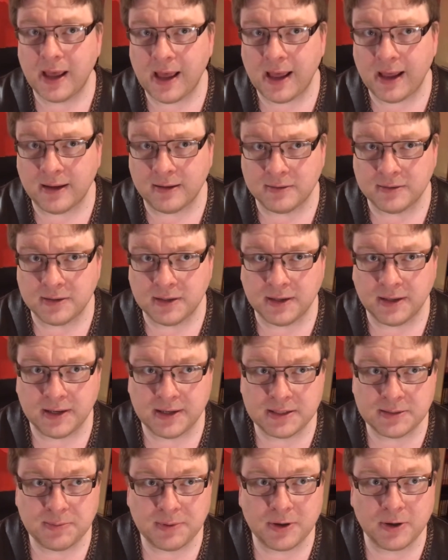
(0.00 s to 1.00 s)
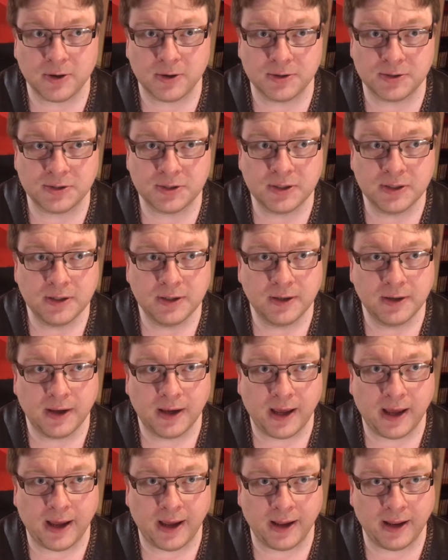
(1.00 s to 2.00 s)
and it is because
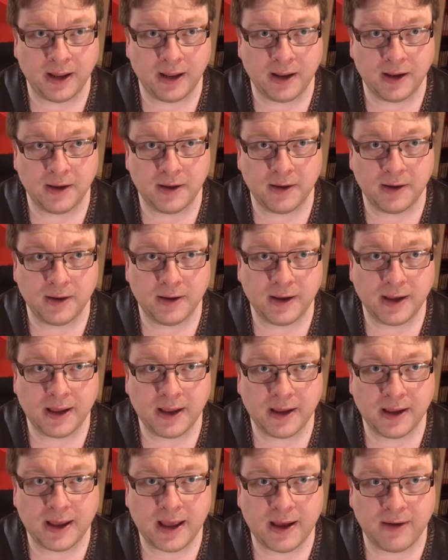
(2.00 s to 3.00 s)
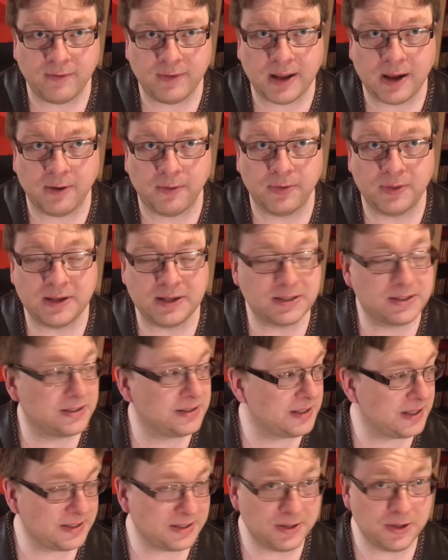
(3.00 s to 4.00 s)
I have now
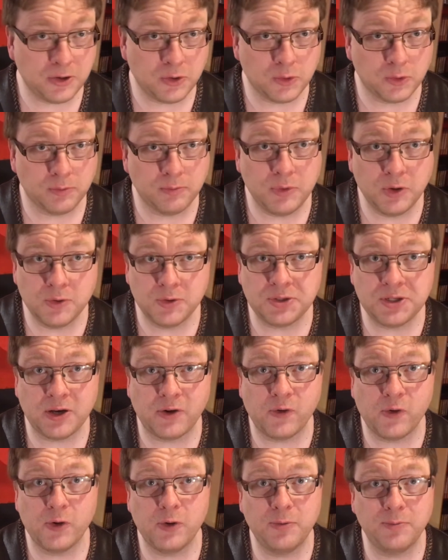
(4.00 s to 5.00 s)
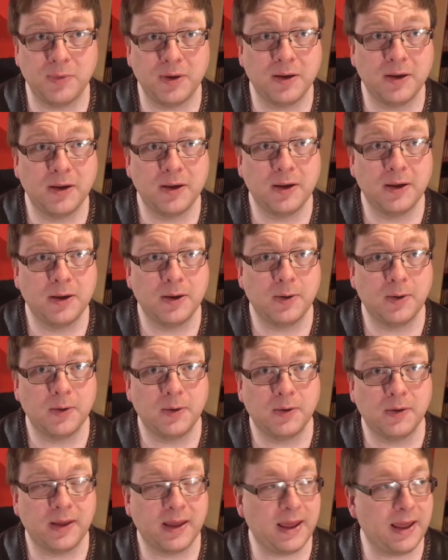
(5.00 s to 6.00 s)
this as a new music room,
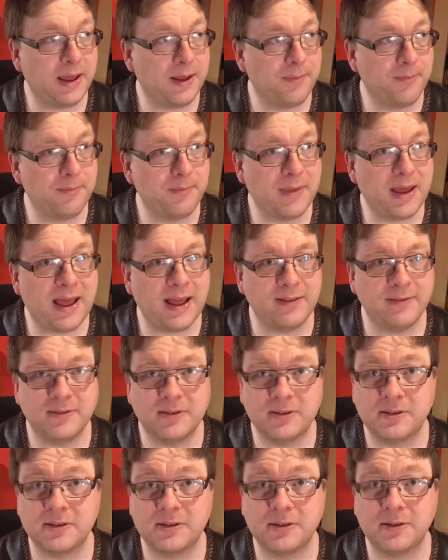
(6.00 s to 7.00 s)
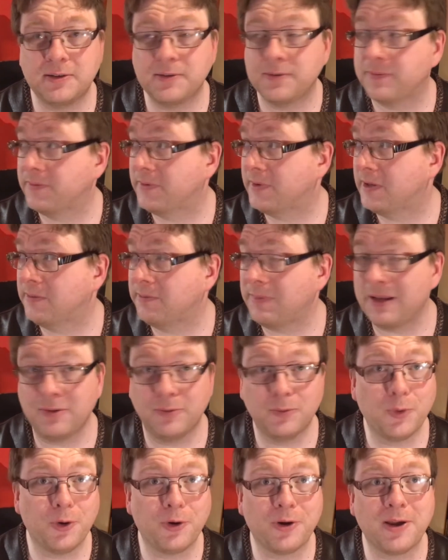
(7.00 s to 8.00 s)
and
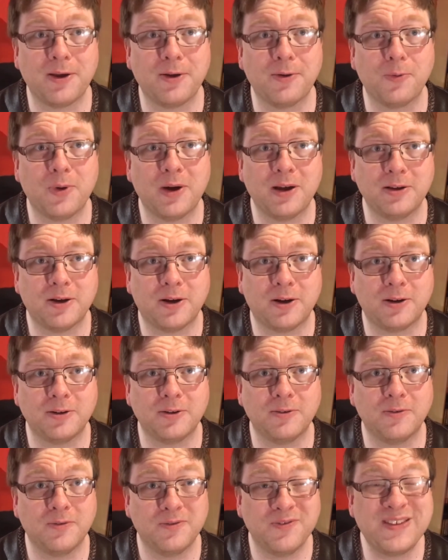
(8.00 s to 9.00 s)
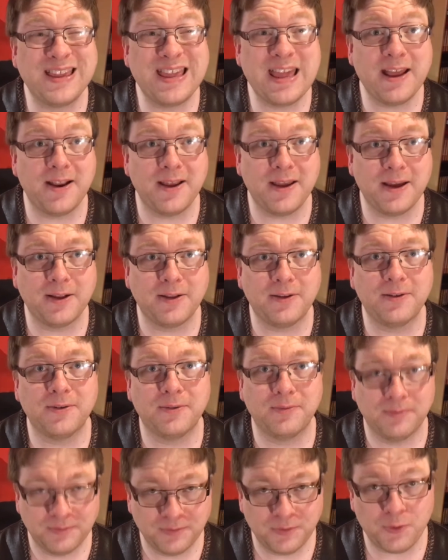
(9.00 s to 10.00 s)
been working quite hard on getting it
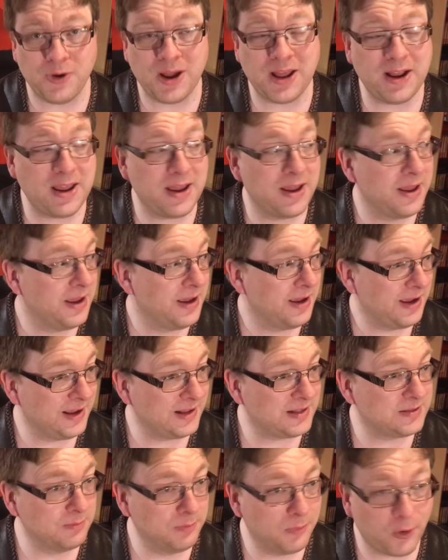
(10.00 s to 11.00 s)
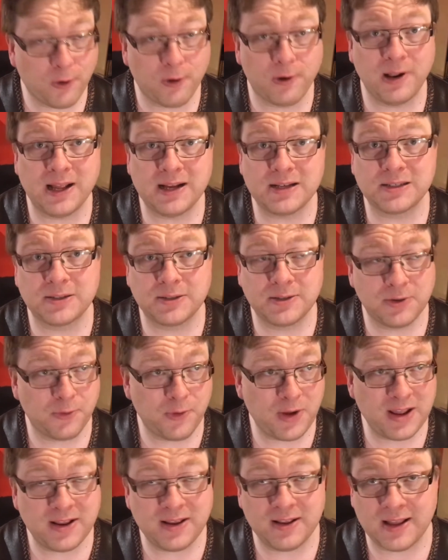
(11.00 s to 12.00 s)
ready. It's more or less
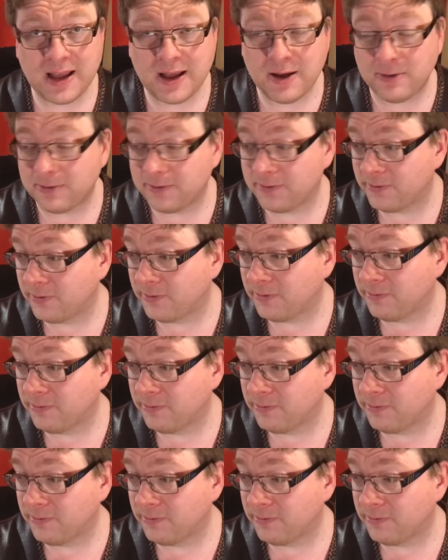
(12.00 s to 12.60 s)
ready now,